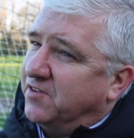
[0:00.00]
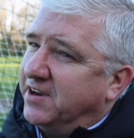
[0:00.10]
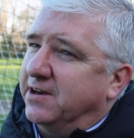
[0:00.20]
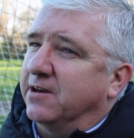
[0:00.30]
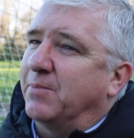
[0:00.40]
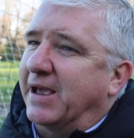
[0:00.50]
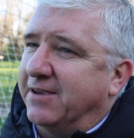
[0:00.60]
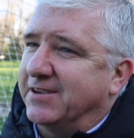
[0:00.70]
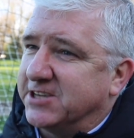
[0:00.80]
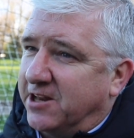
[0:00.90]
thinking in the back of
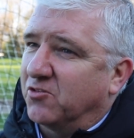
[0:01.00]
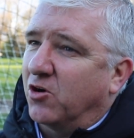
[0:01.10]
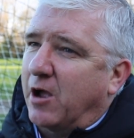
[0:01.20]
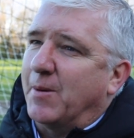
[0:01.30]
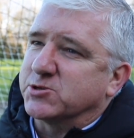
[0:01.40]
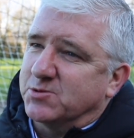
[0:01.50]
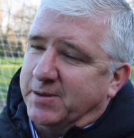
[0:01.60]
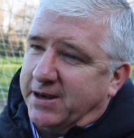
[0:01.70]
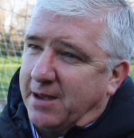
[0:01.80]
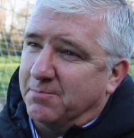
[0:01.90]
his head, I've got to go back to
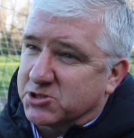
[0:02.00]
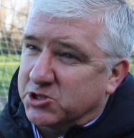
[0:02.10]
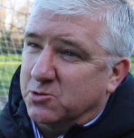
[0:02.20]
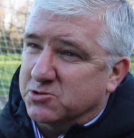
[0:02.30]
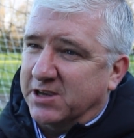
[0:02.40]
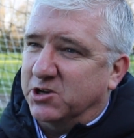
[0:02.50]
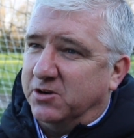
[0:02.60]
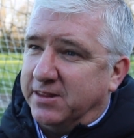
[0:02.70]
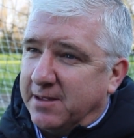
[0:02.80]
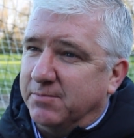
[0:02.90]
being number two. So he
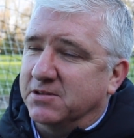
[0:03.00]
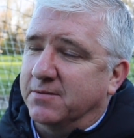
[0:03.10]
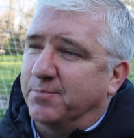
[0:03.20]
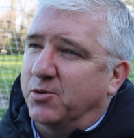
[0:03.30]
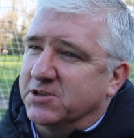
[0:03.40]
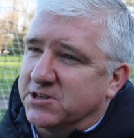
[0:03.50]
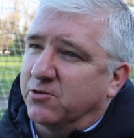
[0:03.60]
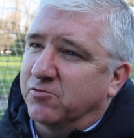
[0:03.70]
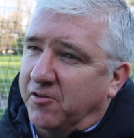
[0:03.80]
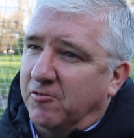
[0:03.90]
couldn't then put his
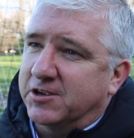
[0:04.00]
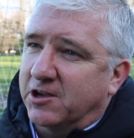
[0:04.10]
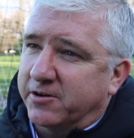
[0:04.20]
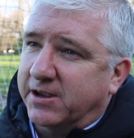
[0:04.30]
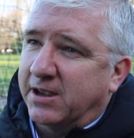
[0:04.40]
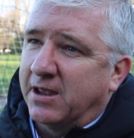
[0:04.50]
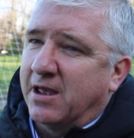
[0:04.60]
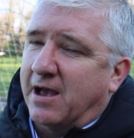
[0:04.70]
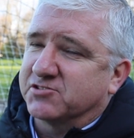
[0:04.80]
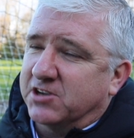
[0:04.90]
own authority on it.
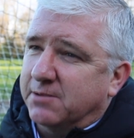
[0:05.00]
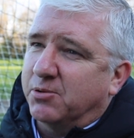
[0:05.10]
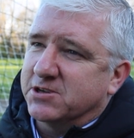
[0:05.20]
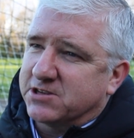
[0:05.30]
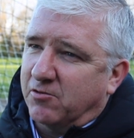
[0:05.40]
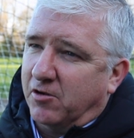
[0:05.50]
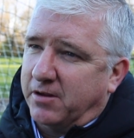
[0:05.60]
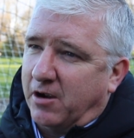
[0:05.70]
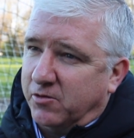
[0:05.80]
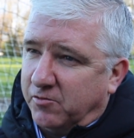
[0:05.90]
I've seen him put his own,
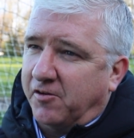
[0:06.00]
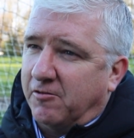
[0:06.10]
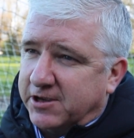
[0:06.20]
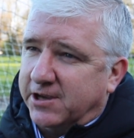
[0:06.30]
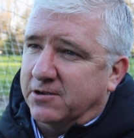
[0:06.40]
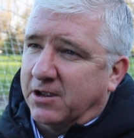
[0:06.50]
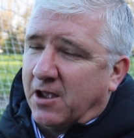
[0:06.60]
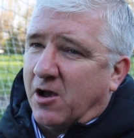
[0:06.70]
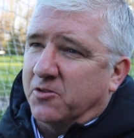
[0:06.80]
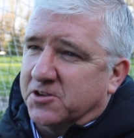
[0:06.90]
own authority
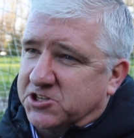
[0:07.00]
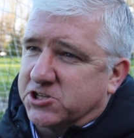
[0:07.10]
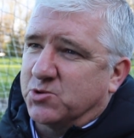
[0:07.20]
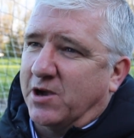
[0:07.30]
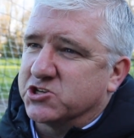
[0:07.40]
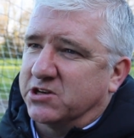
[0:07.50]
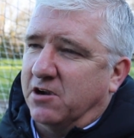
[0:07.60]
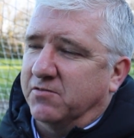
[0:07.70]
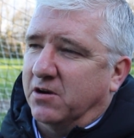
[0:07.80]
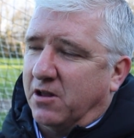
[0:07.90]
on the situation
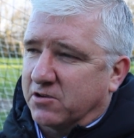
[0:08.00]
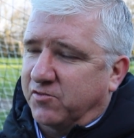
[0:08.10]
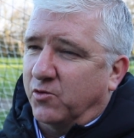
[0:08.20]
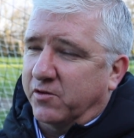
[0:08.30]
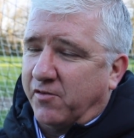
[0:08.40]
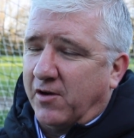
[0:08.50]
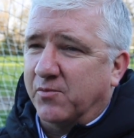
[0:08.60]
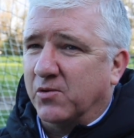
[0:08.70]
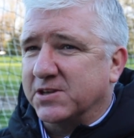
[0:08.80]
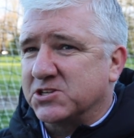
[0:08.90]
over the last four to
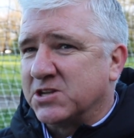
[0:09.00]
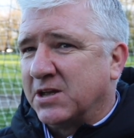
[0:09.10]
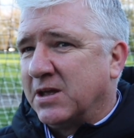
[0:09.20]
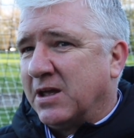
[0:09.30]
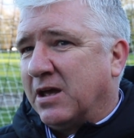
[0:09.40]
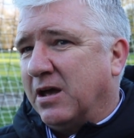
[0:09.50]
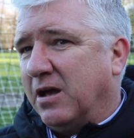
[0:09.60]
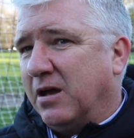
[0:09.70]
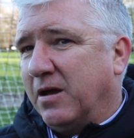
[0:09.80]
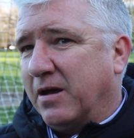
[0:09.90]
five weeks.
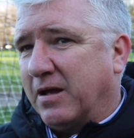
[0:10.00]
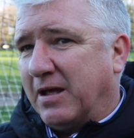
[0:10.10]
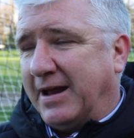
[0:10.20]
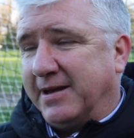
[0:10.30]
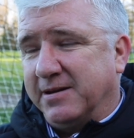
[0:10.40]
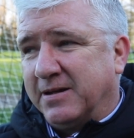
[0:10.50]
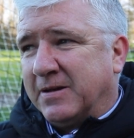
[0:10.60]
Uh, and